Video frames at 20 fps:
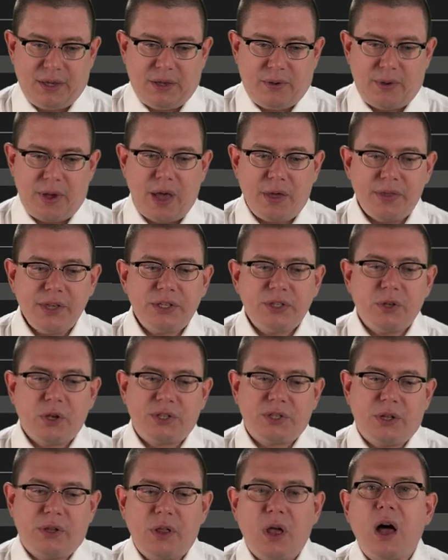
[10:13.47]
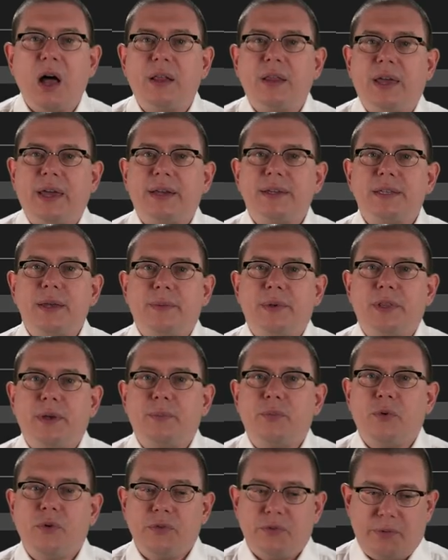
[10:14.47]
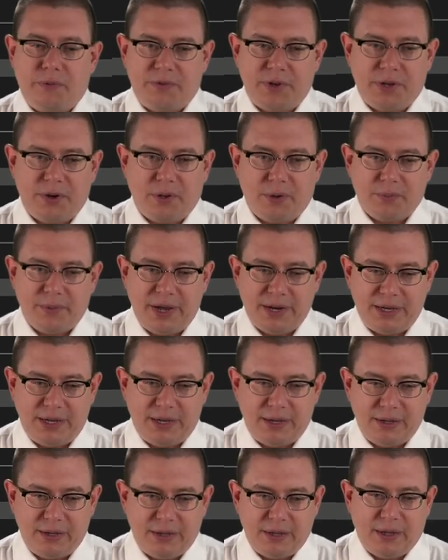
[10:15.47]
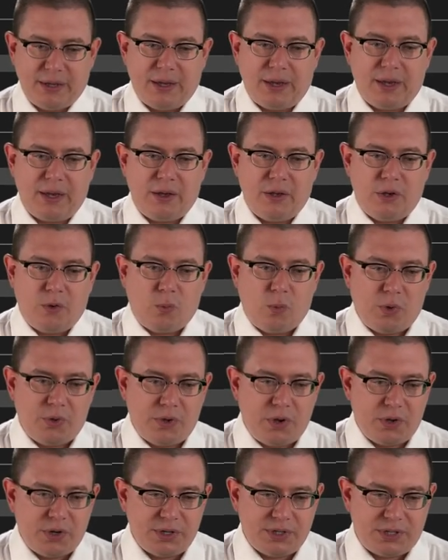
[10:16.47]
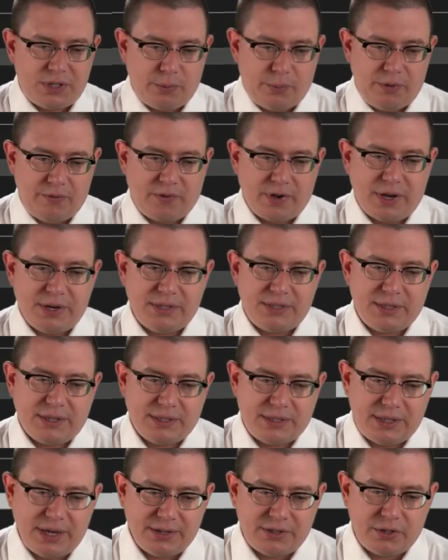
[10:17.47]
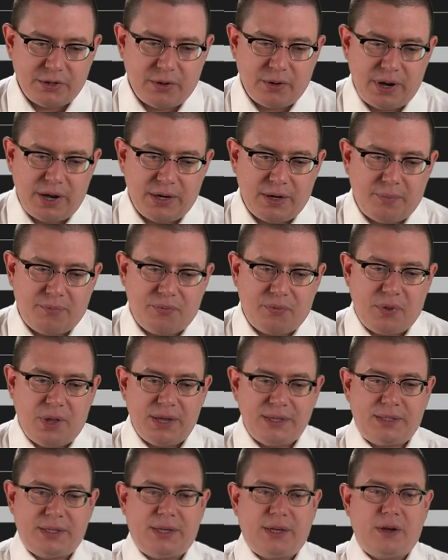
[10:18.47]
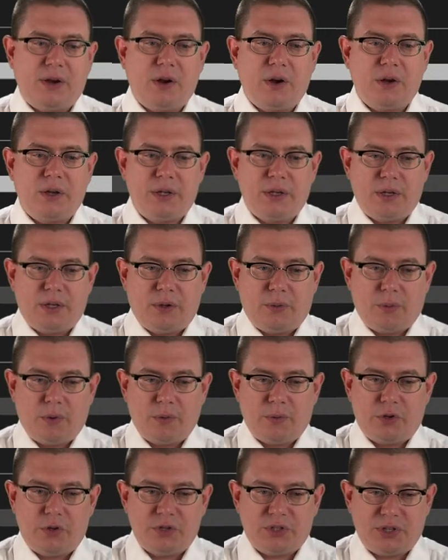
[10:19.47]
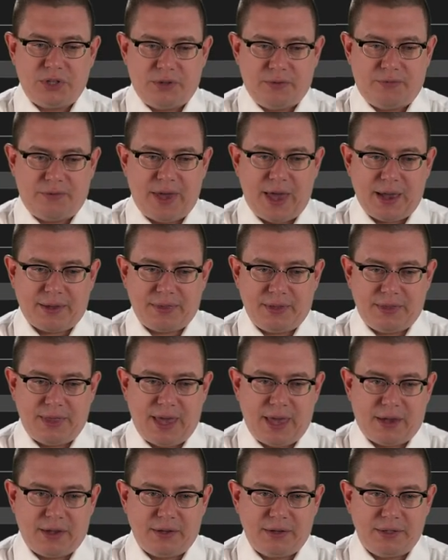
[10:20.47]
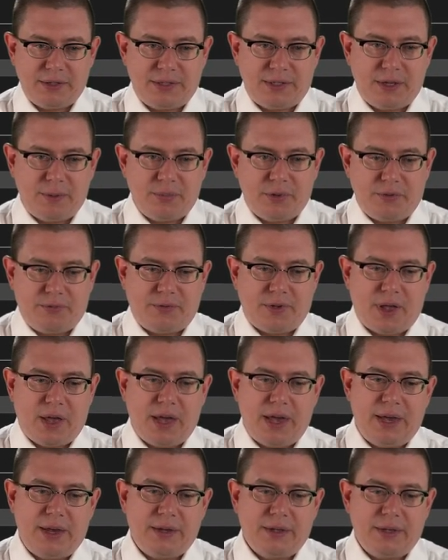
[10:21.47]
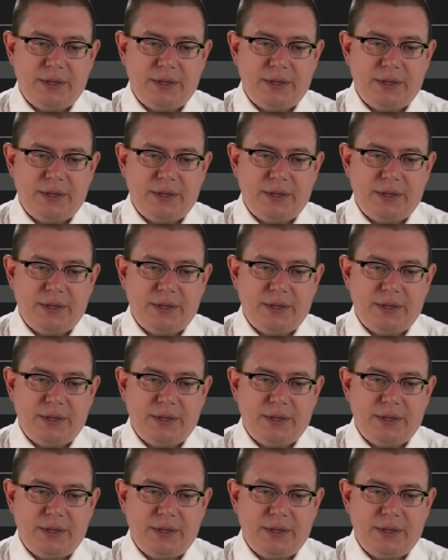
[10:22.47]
Well, this looks a lot like some of the proofs we've done already. Uh, we'll notice that we've got a successor and a plus here. We're used to the fact that that could simplify.